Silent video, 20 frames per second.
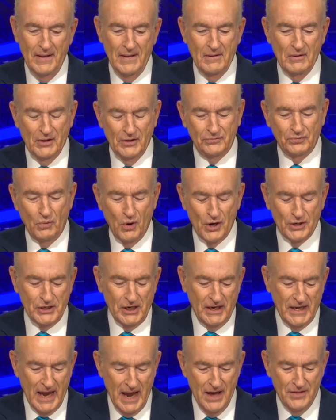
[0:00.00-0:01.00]
let's work
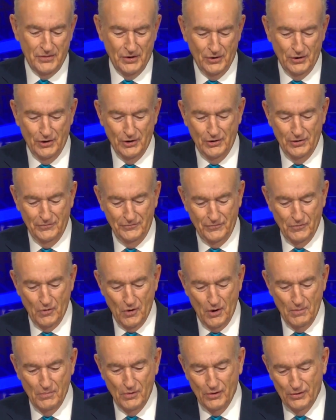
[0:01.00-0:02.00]
together
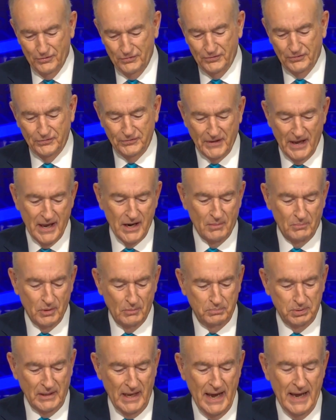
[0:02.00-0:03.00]
for a more sustainable
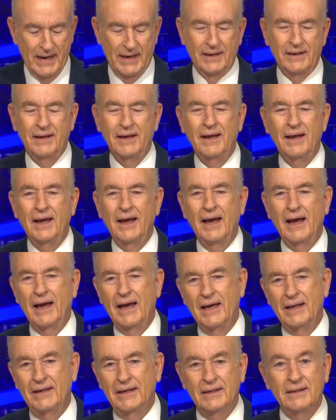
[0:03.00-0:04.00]
planet,
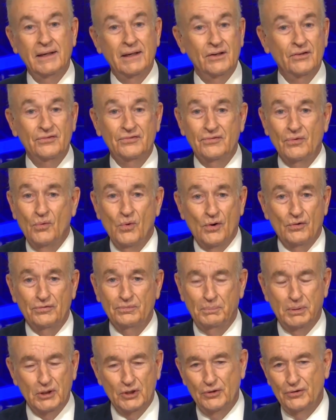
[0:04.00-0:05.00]
and India is the
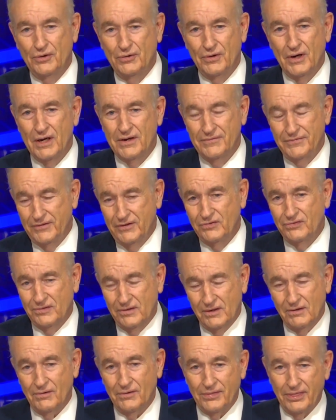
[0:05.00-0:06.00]
worst polluter on the face of
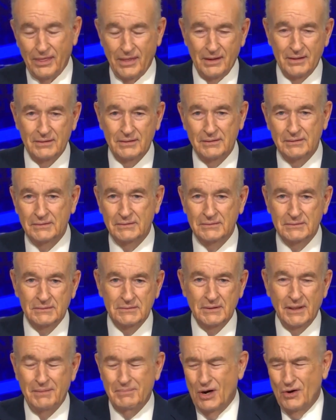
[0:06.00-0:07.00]
the earth.
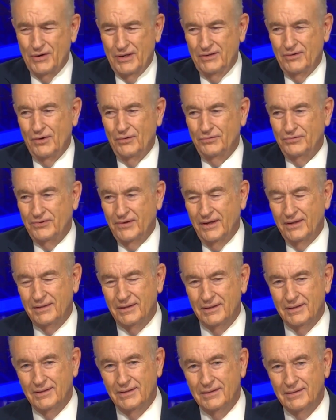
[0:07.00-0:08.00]
And Modi knows it.
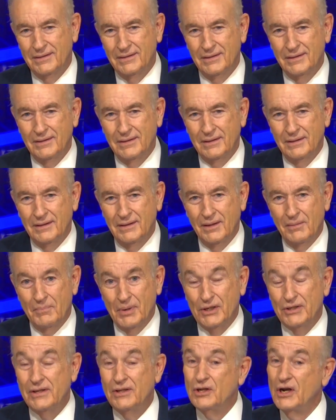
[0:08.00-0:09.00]

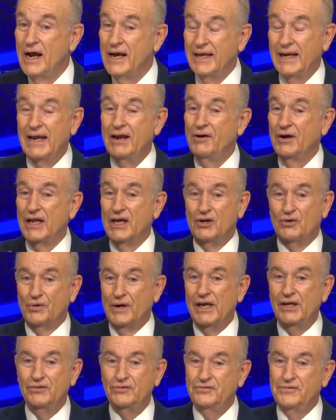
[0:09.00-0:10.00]
But you're not going to hear any
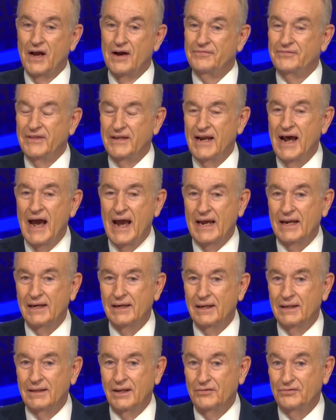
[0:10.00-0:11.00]
green stuff tonight
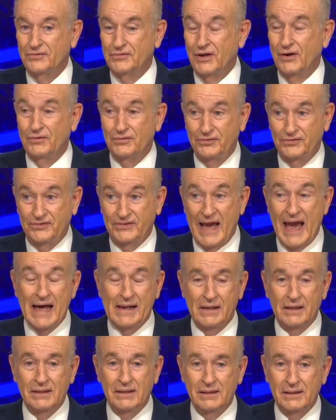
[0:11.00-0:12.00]
unless there's
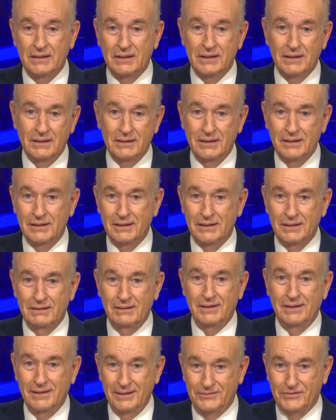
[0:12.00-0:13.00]
salad
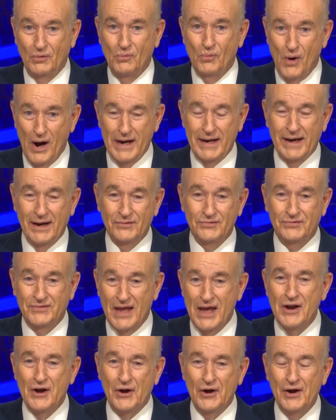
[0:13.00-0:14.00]
at the White House
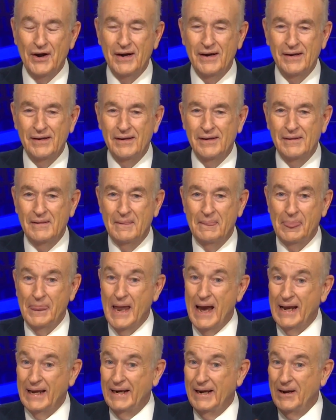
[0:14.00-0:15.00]
dinner.
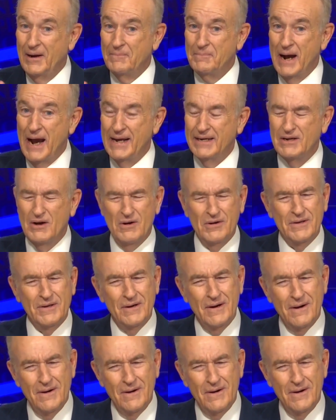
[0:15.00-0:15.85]
Not going to hear Biden go, you